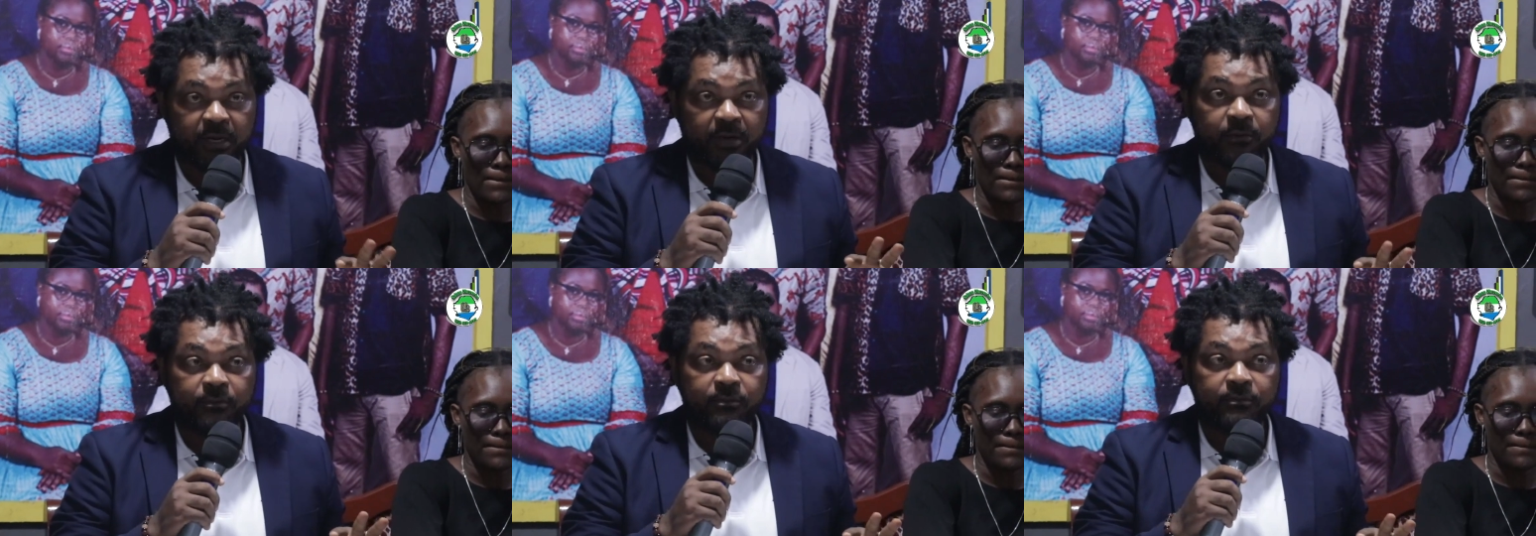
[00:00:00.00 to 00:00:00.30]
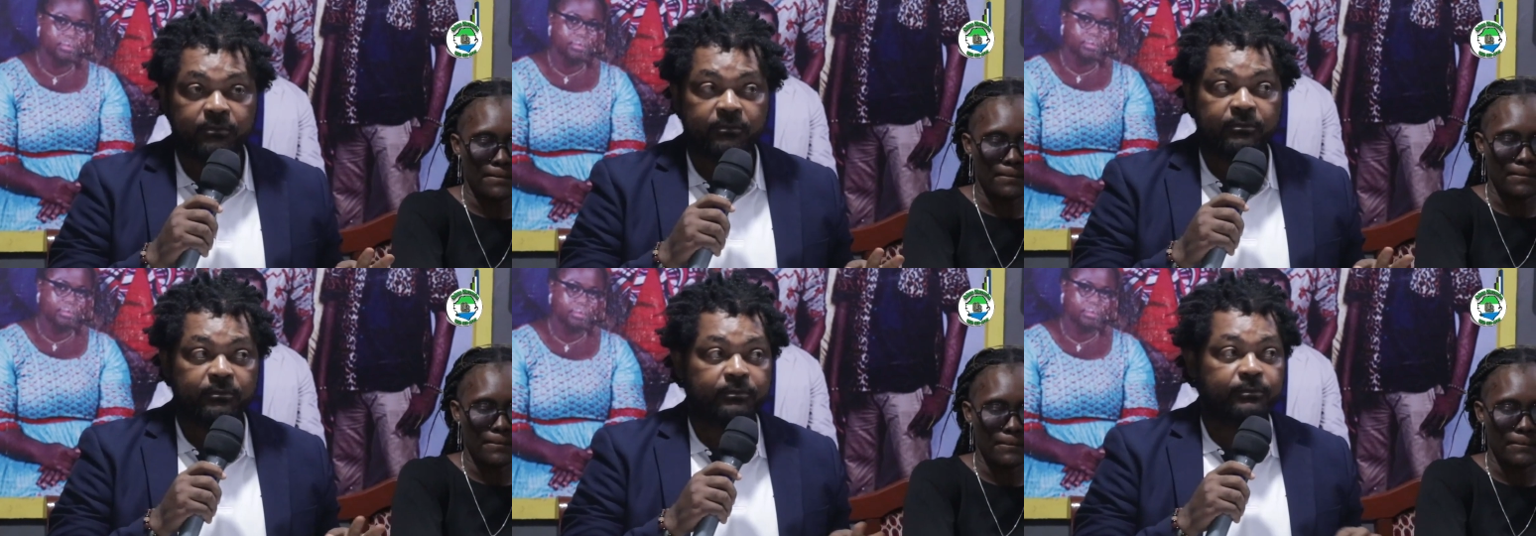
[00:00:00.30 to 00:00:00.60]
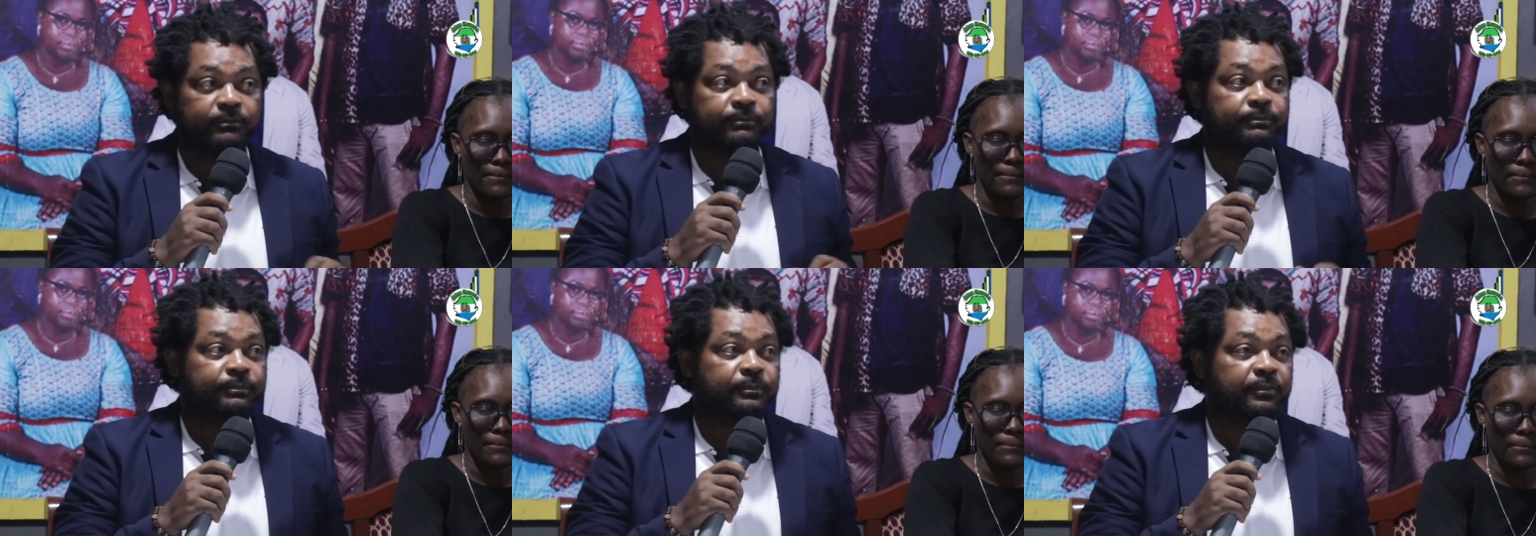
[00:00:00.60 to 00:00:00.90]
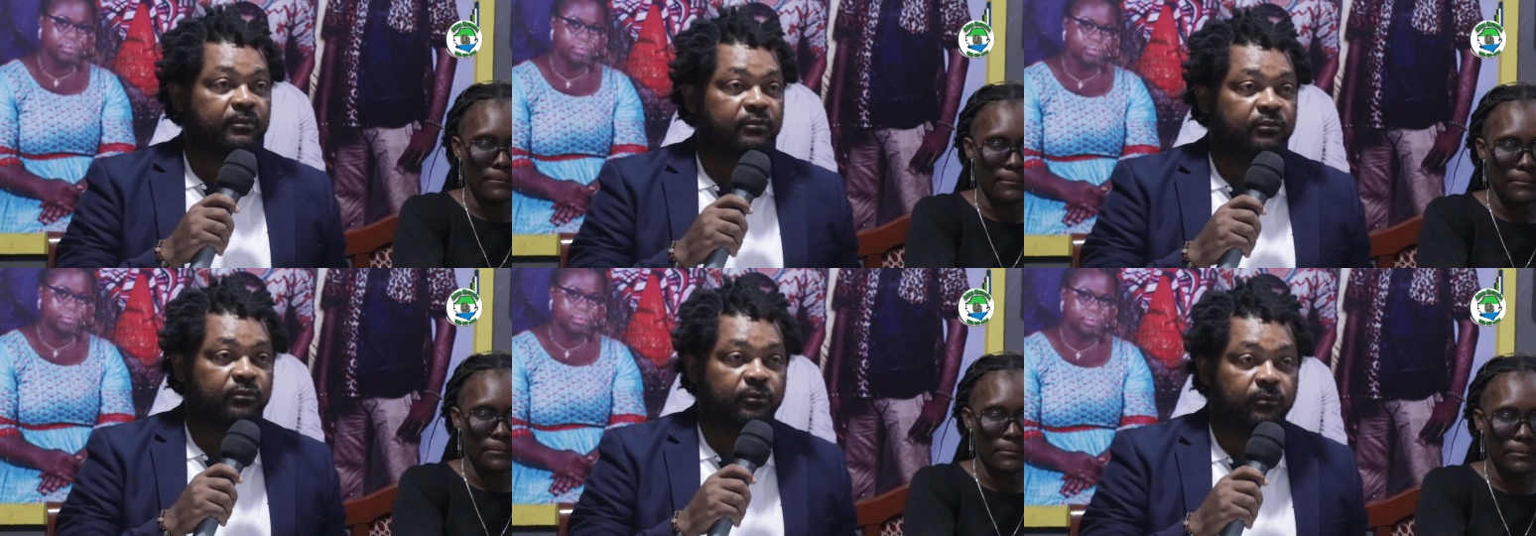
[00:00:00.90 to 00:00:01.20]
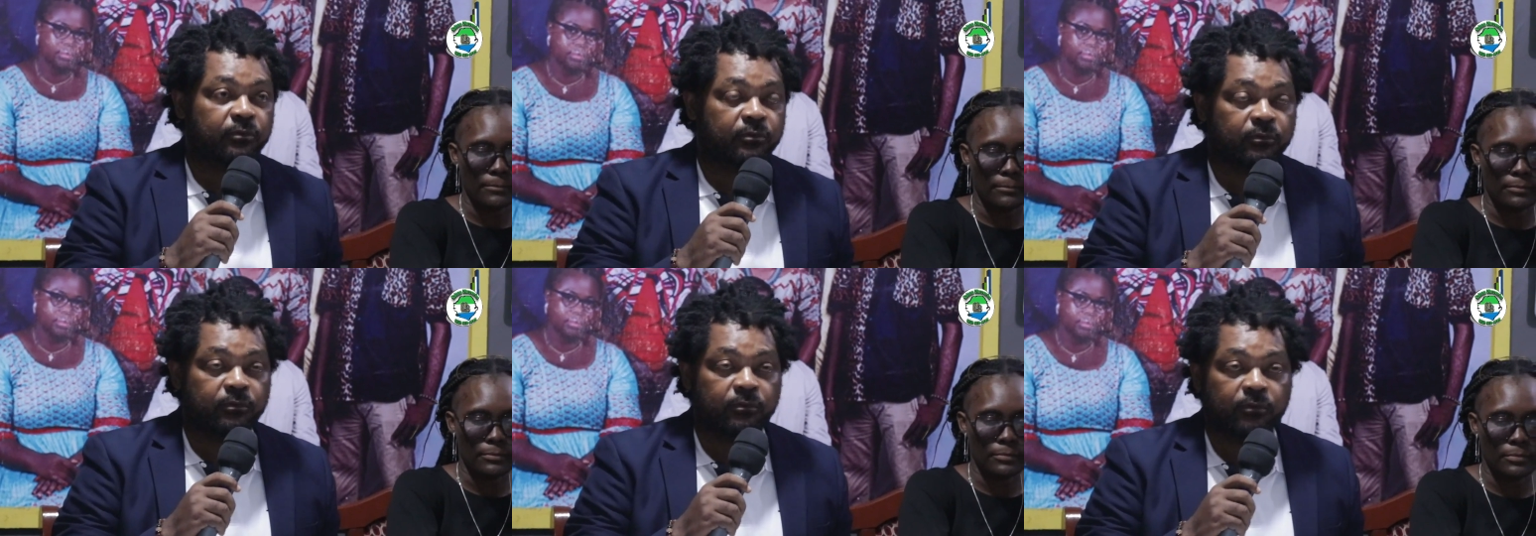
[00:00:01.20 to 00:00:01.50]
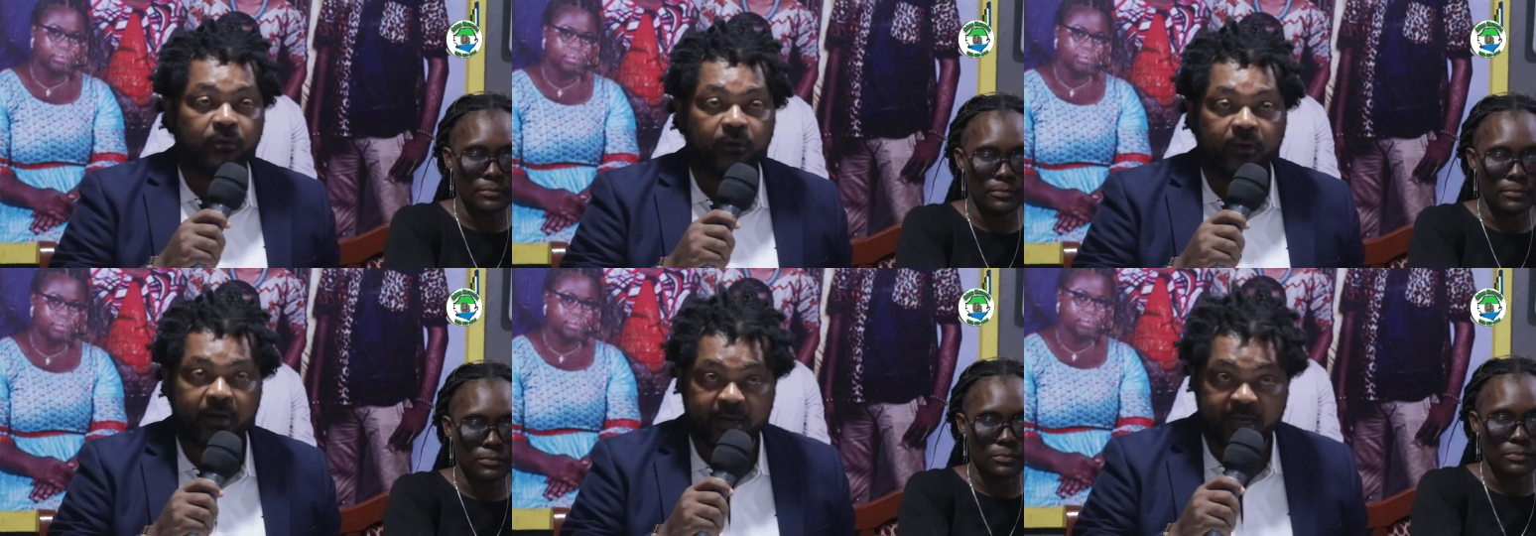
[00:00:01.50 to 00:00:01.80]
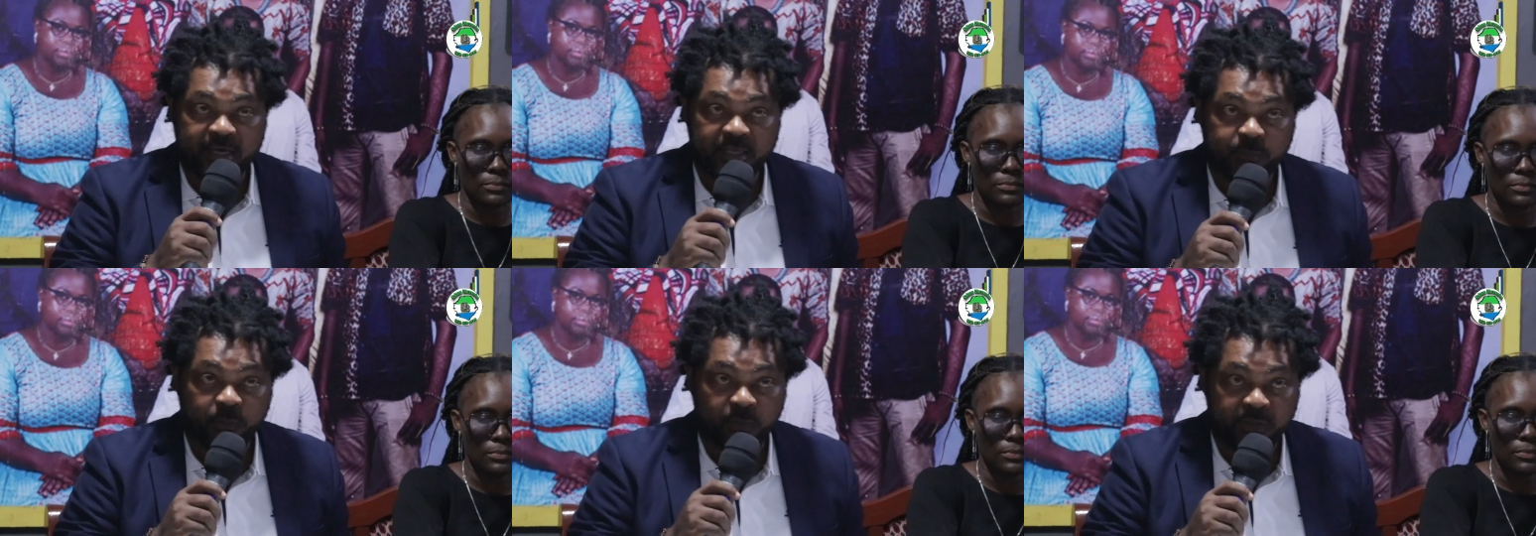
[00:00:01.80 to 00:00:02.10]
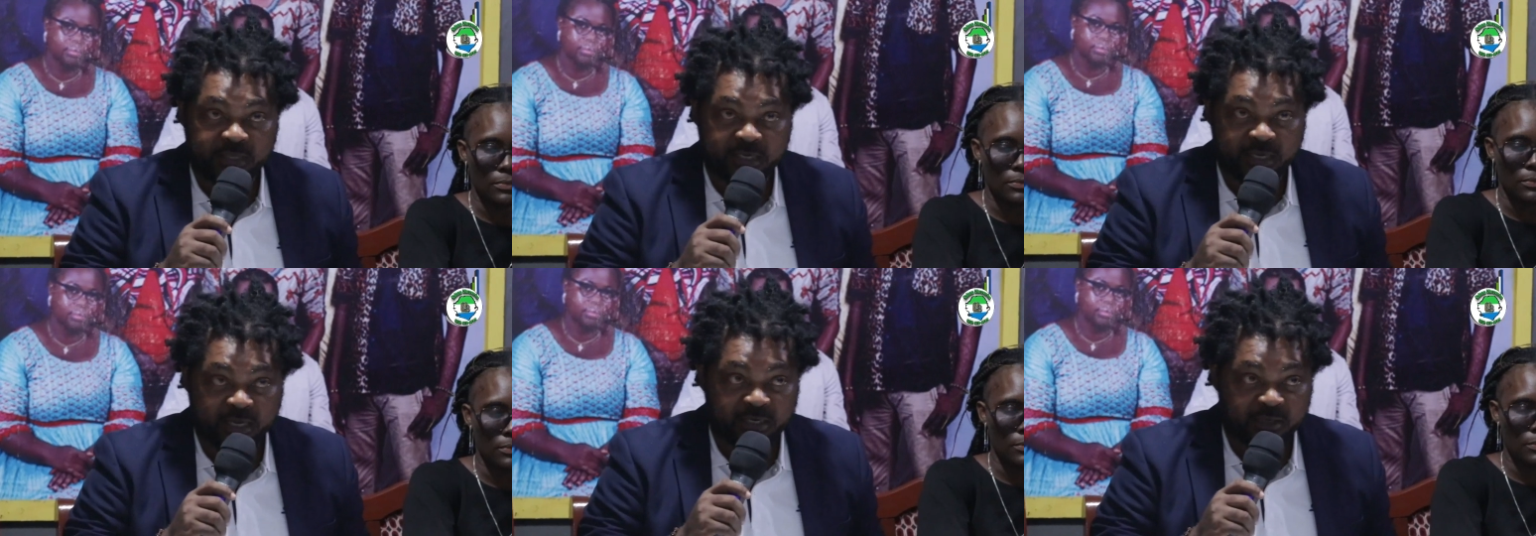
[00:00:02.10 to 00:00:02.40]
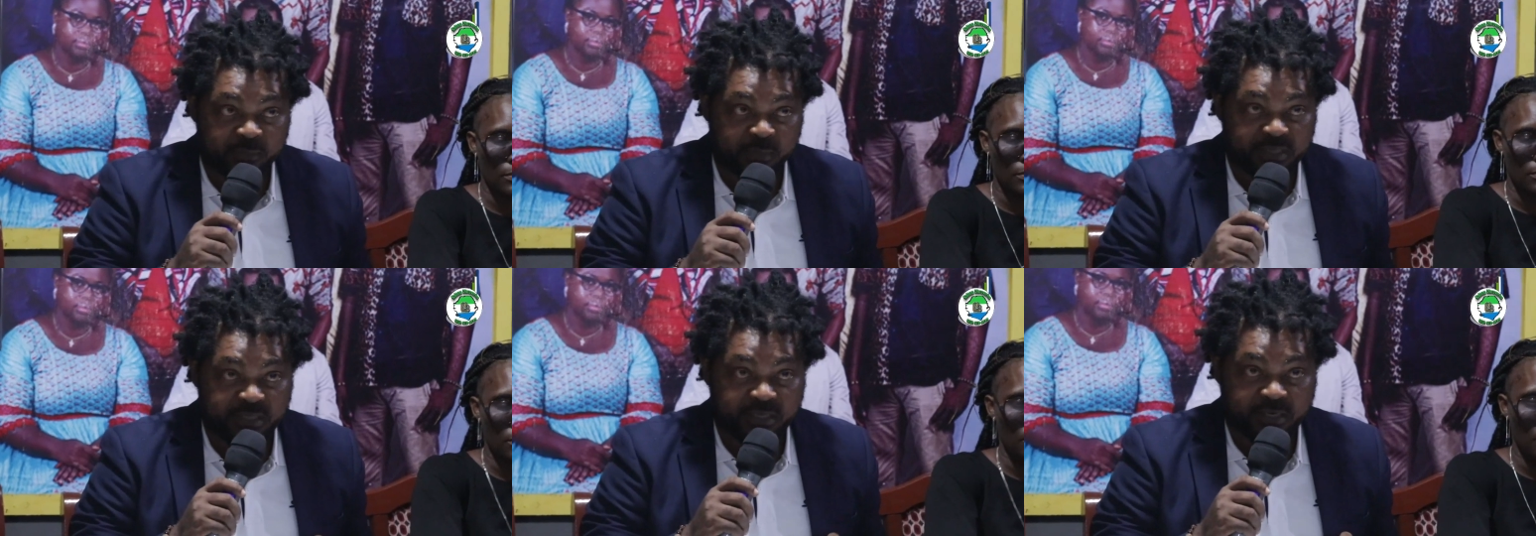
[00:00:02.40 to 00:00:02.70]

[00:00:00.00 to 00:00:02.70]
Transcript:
Speaker 1: debate to go for happen in around around May